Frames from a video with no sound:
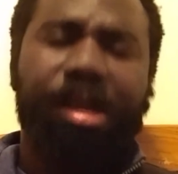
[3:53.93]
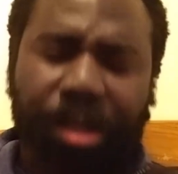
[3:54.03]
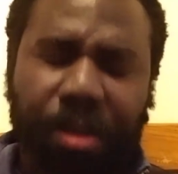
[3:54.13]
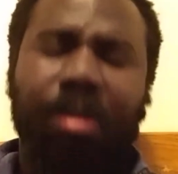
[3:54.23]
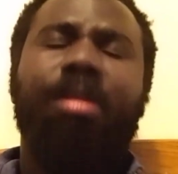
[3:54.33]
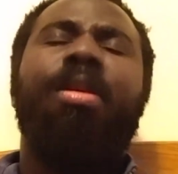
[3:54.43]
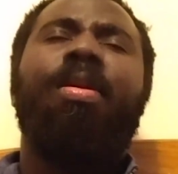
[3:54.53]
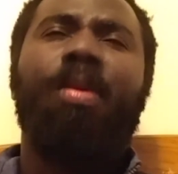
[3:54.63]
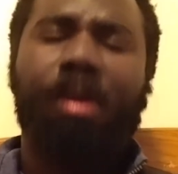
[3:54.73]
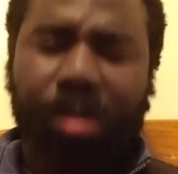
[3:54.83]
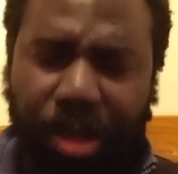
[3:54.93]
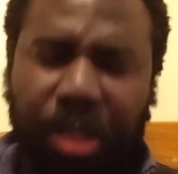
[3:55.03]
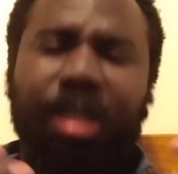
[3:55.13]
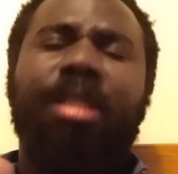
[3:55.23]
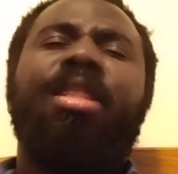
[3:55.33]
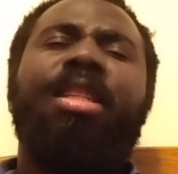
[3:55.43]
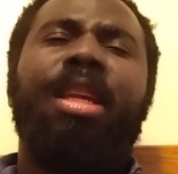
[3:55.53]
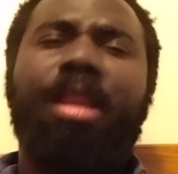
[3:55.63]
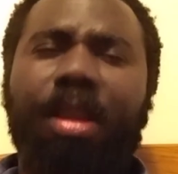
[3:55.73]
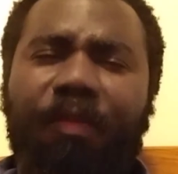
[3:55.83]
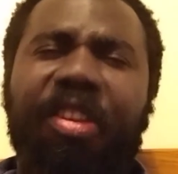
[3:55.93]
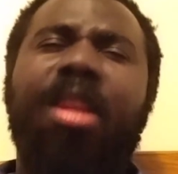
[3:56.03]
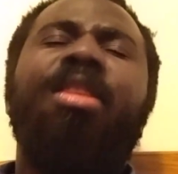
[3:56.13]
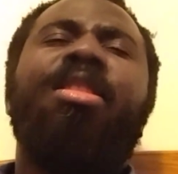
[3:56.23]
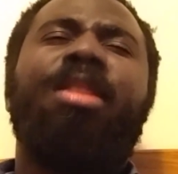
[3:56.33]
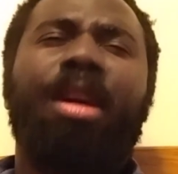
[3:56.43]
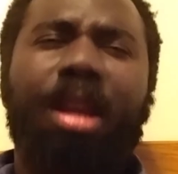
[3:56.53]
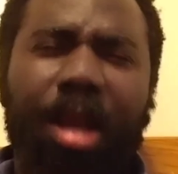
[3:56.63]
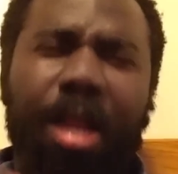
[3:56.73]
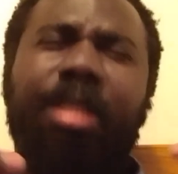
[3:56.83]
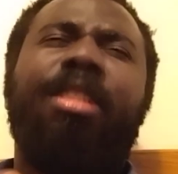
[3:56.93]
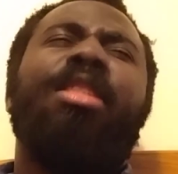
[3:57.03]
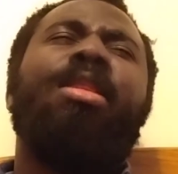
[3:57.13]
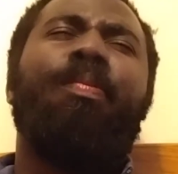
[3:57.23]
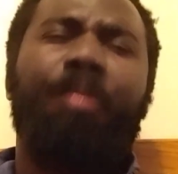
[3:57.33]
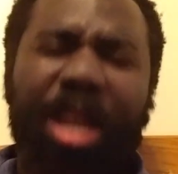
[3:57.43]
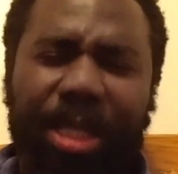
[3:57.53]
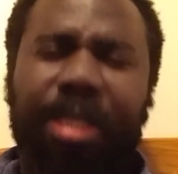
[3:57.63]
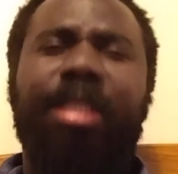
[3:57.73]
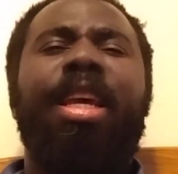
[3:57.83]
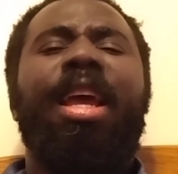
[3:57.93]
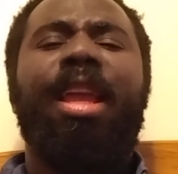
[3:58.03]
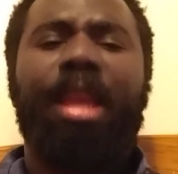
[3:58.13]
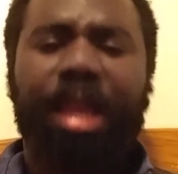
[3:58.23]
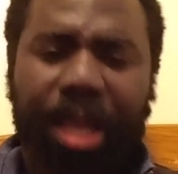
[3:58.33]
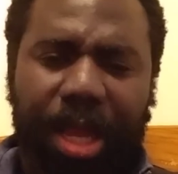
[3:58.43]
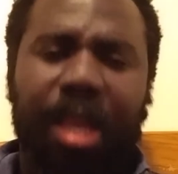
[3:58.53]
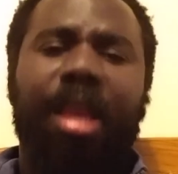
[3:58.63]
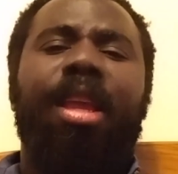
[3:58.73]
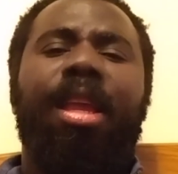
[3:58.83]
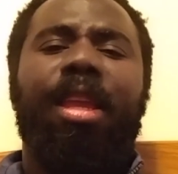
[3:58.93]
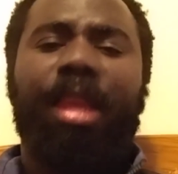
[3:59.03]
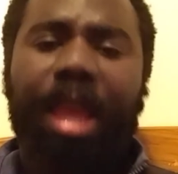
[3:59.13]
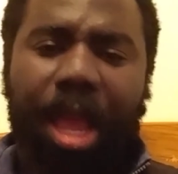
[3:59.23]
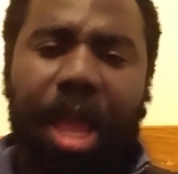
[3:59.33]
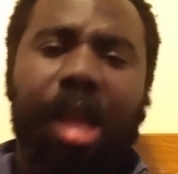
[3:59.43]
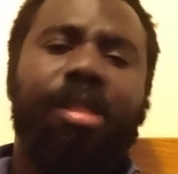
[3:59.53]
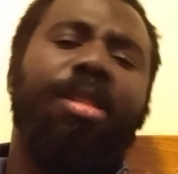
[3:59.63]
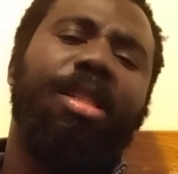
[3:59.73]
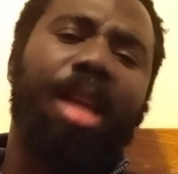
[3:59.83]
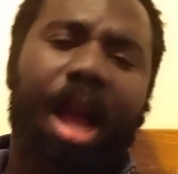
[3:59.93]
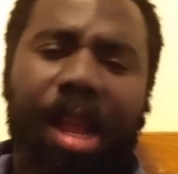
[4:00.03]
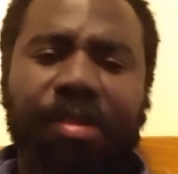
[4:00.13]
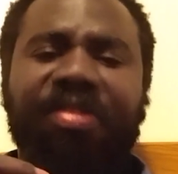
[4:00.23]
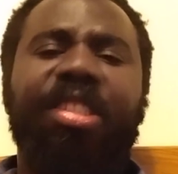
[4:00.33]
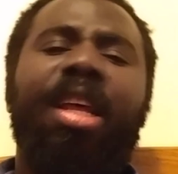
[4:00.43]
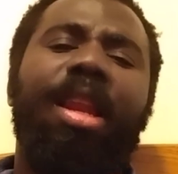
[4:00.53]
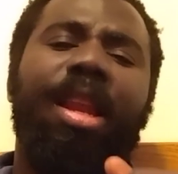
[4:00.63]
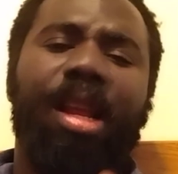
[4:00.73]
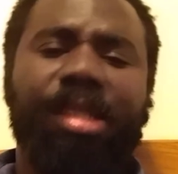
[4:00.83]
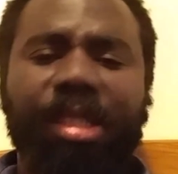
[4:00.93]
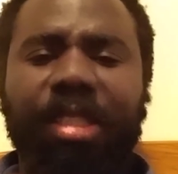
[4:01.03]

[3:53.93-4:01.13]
Yeah, seeing you feeling so good, it's just the best day. Yeah, how you thinking,